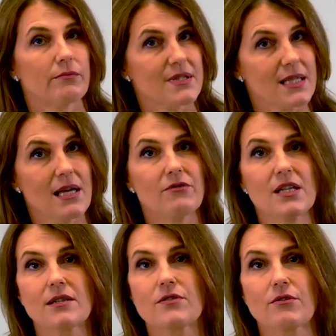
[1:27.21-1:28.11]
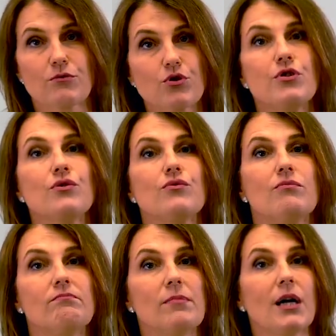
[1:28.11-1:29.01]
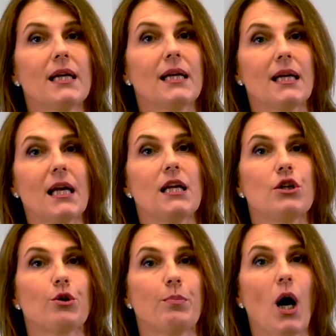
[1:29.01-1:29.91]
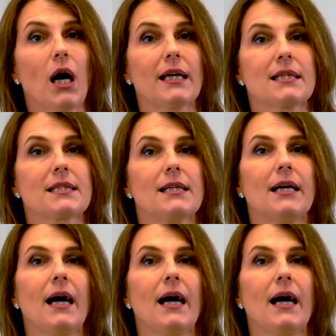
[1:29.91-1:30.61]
savings to you, money in your pocket